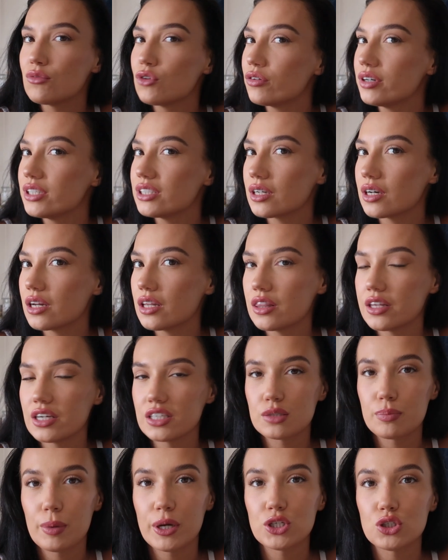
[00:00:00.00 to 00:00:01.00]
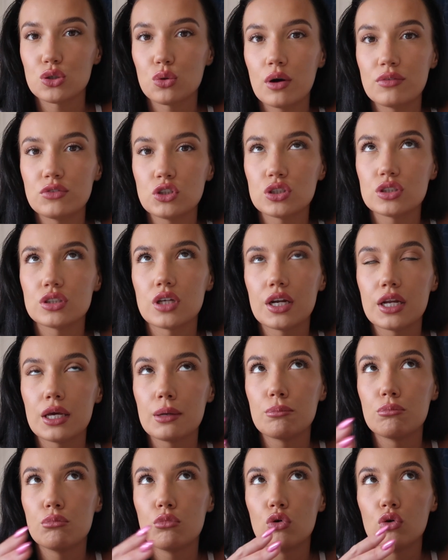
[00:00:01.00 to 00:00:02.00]
I'm not really done anything special, I've just done
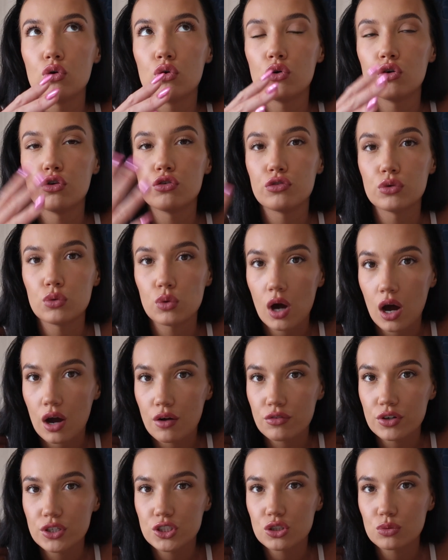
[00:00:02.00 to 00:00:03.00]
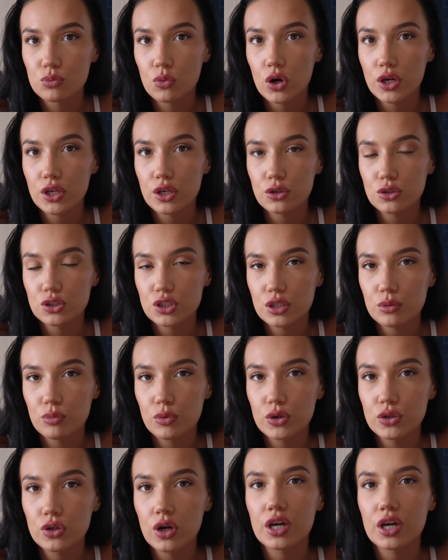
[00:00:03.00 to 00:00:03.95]
it more full coverage than what I usually would.